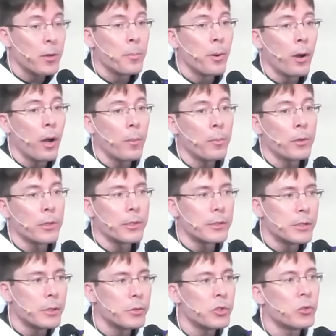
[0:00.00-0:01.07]
popular because
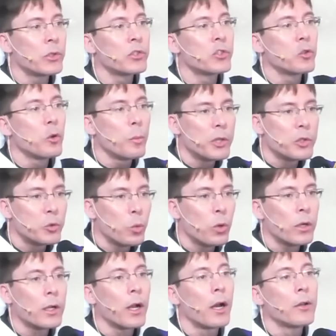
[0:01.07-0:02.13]
he was doing so much
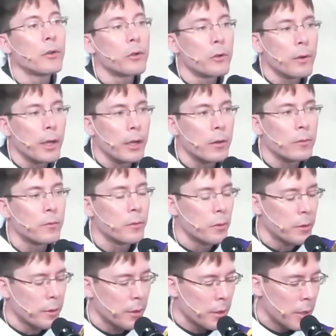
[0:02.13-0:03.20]
work underground for
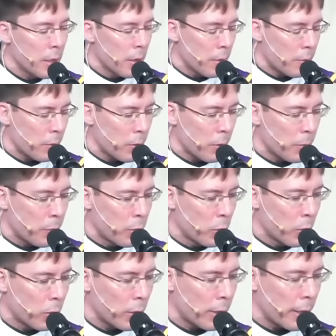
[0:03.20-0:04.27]
the, for the
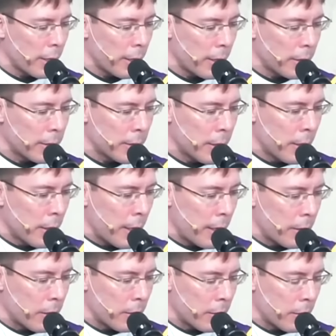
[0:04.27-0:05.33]
poor and, and,
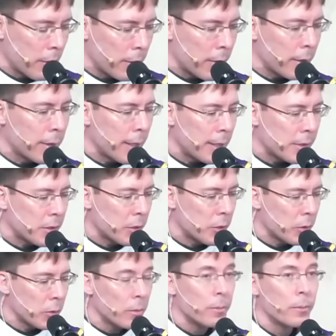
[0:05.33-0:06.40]
and the, destitute.